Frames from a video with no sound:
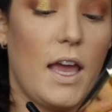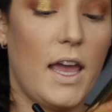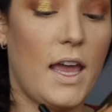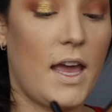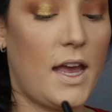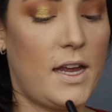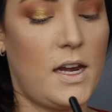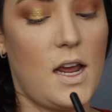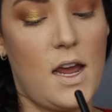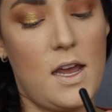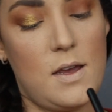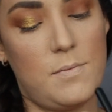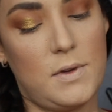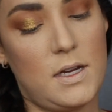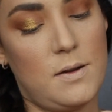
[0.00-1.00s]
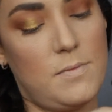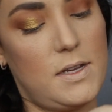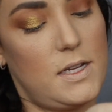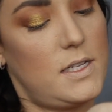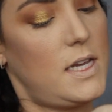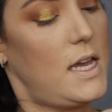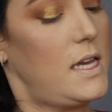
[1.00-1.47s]
And I am gonna
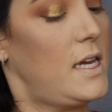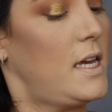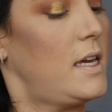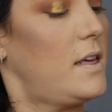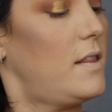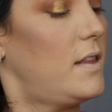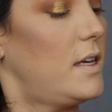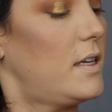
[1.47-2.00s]
be taking